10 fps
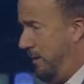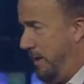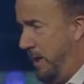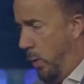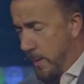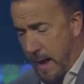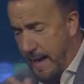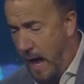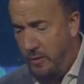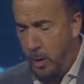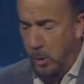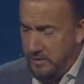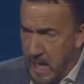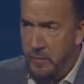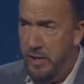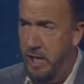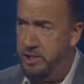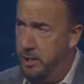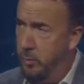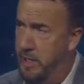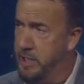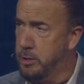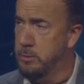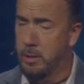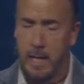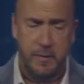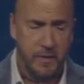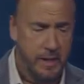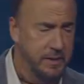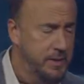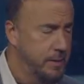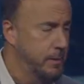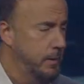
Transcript: You know, we might have our own definition of what eternal life is.